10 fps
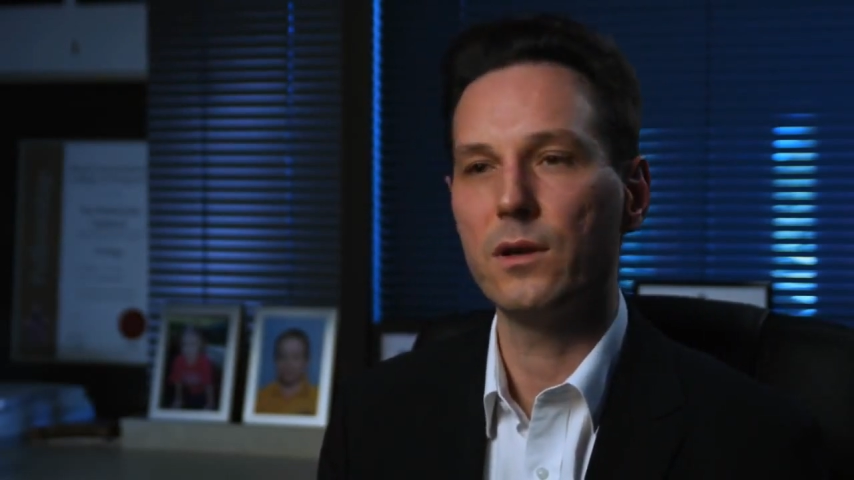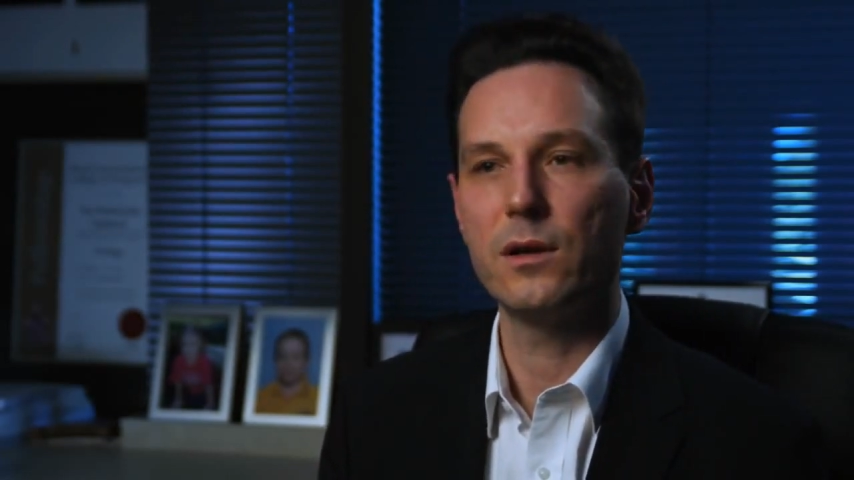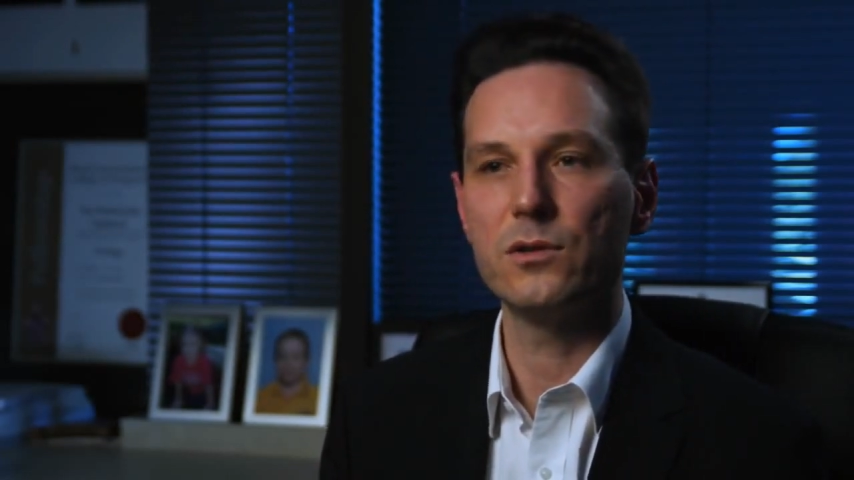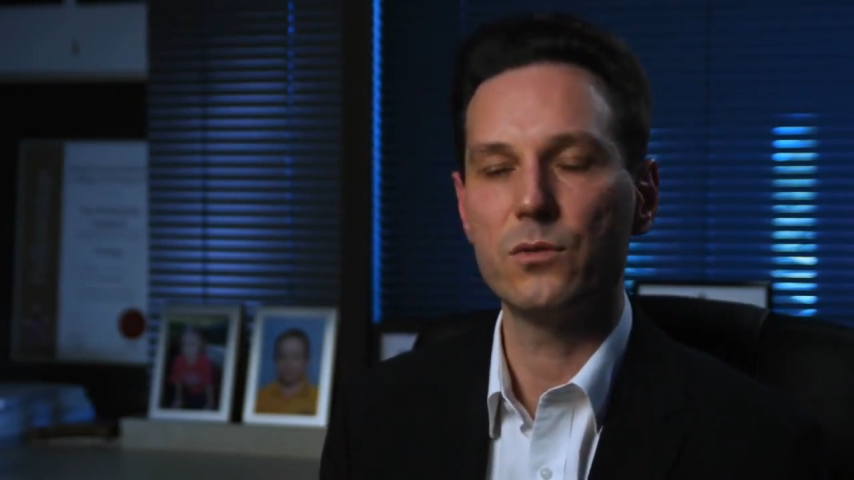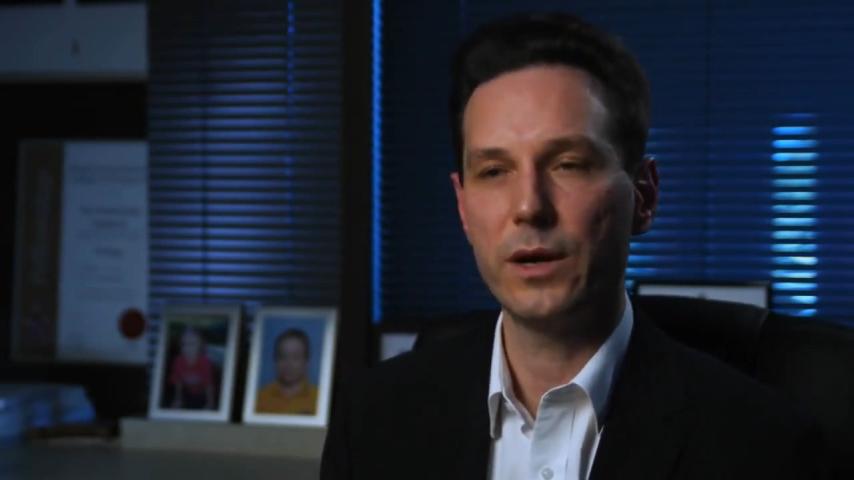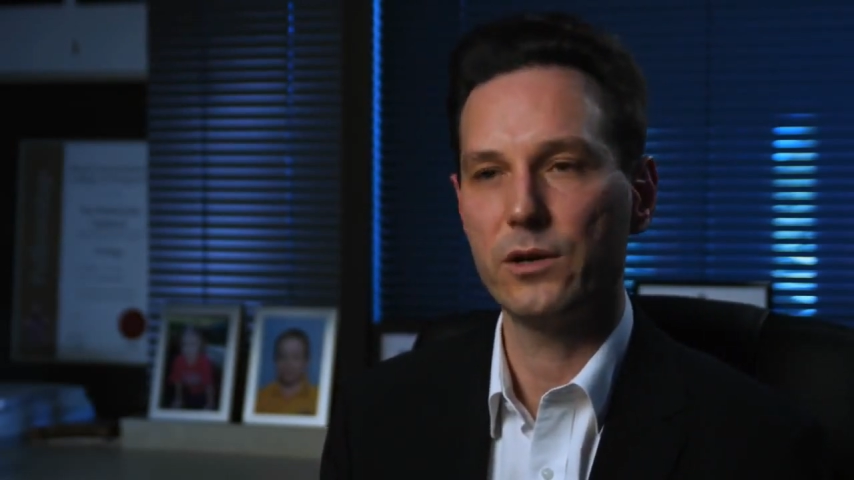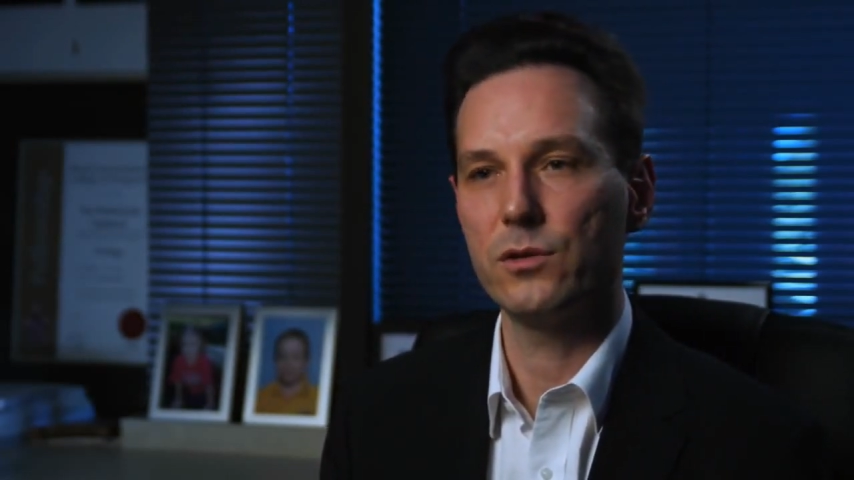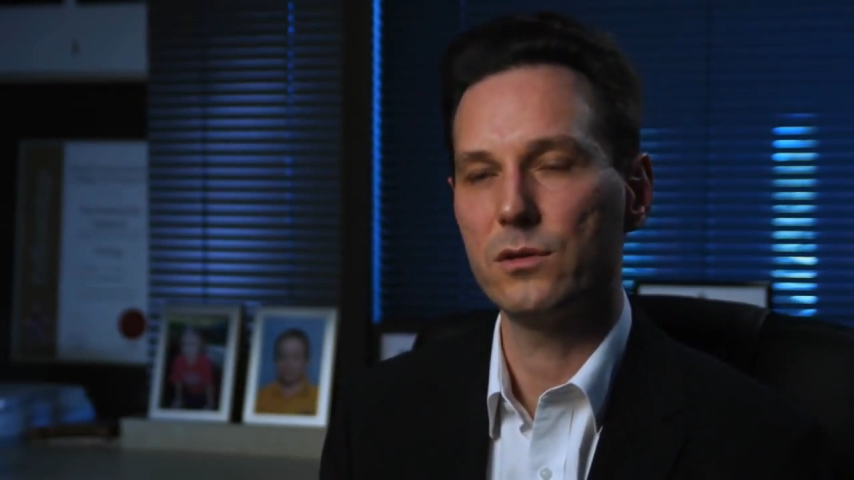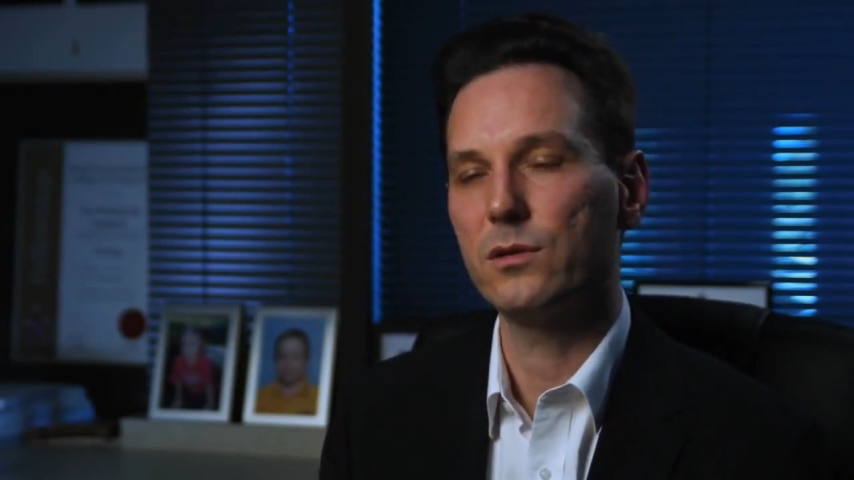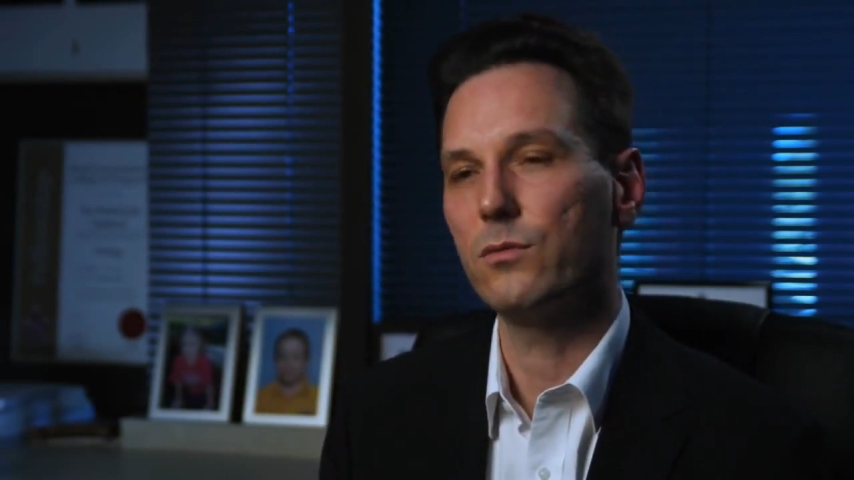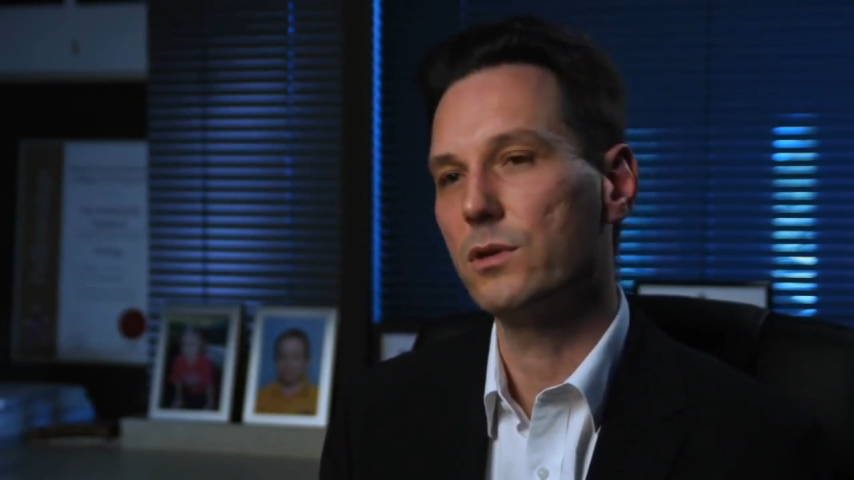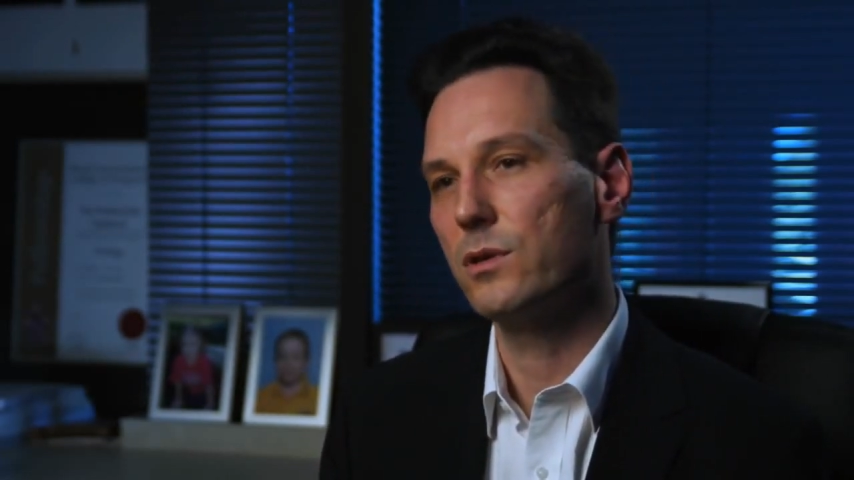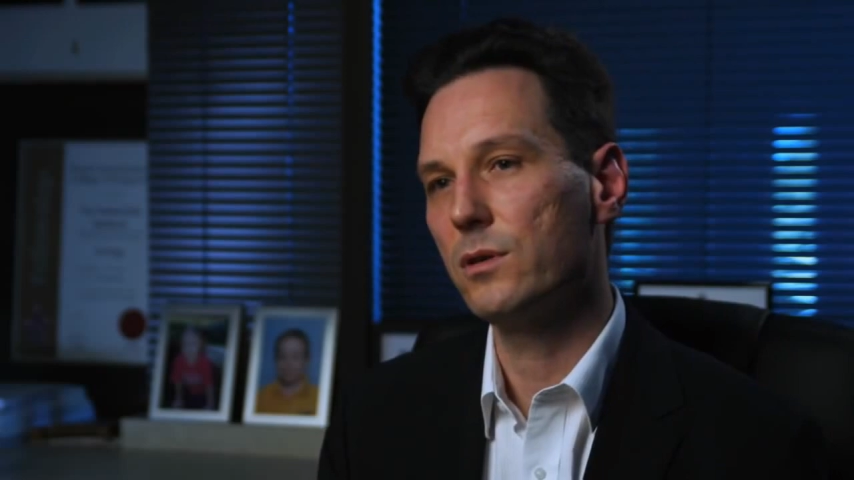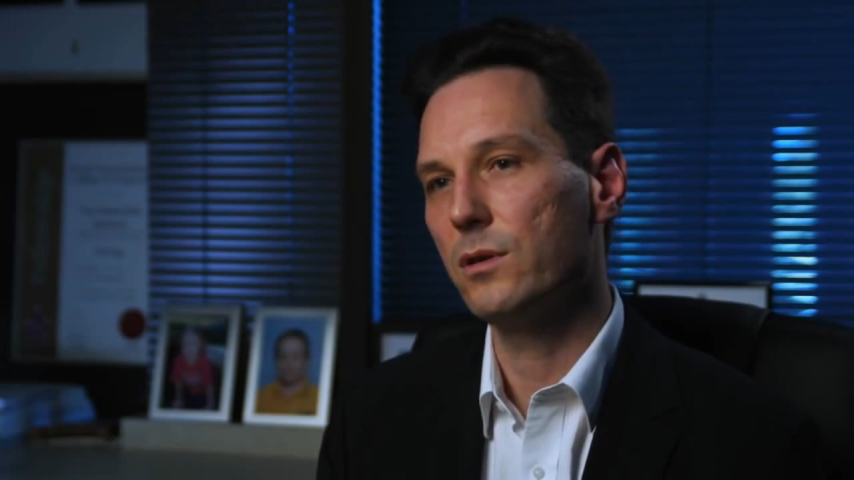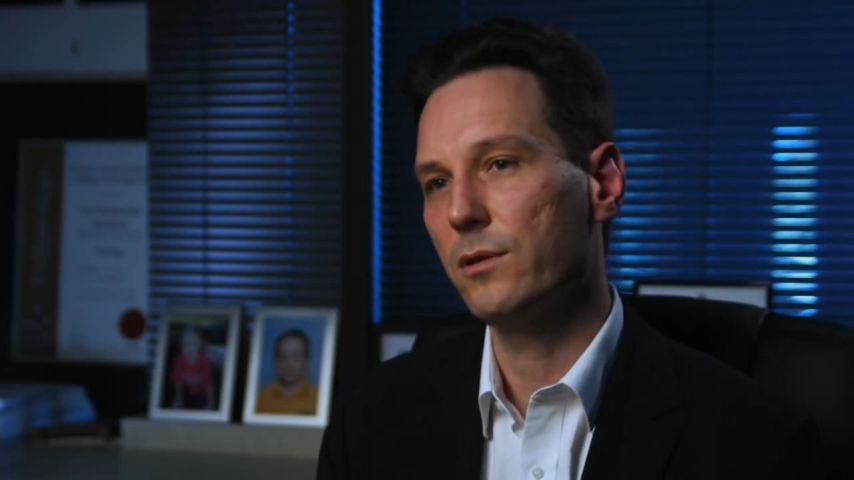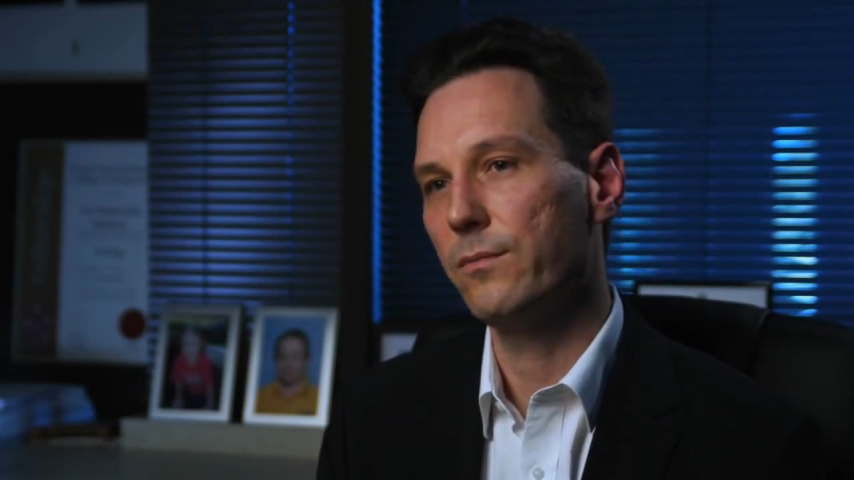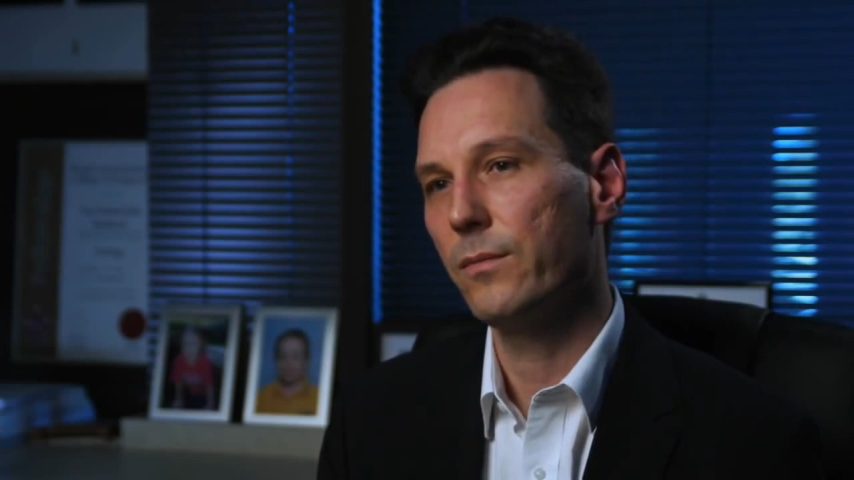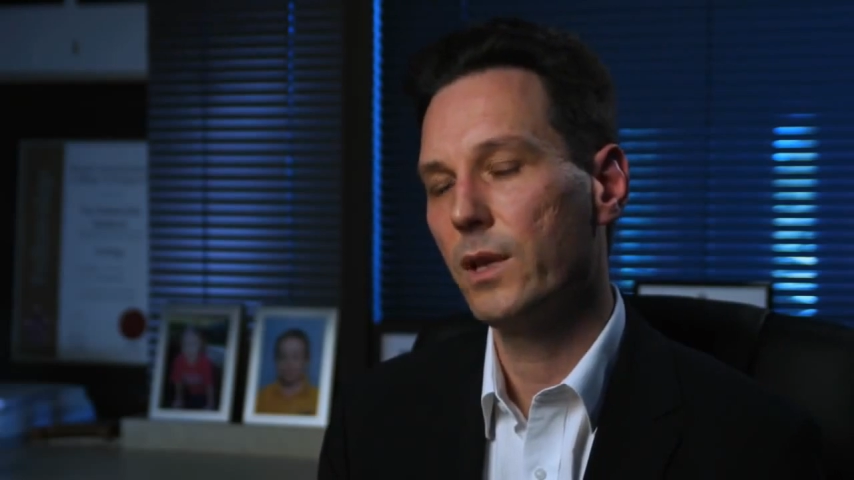those erections to return.